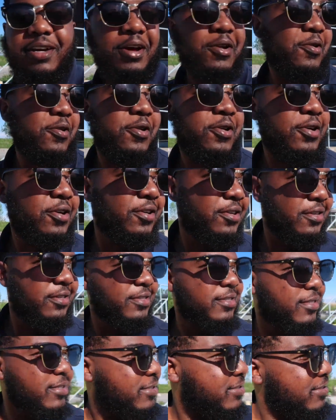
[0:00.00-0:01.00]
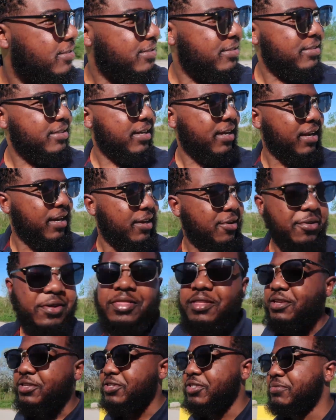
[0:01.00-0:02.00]
I don't know. I didn't do
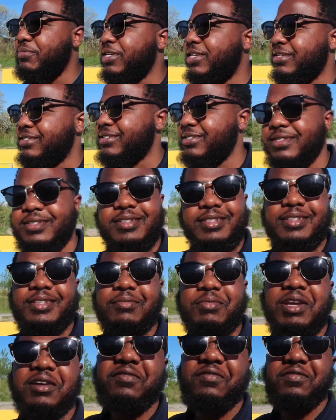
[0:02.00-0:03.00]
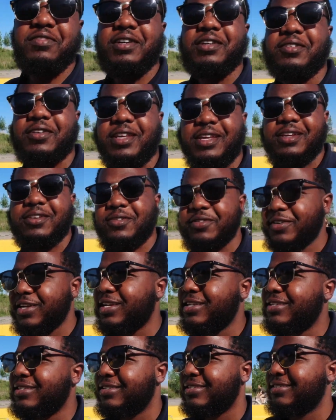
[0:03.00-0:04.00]
anything to you, Let me have fun, okay?
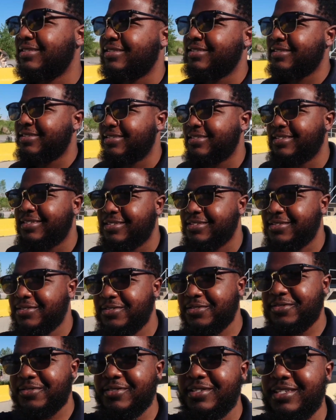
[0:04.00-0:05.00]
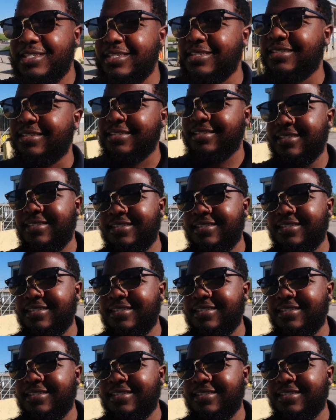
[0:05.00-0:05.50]
Alright. Oh, dude.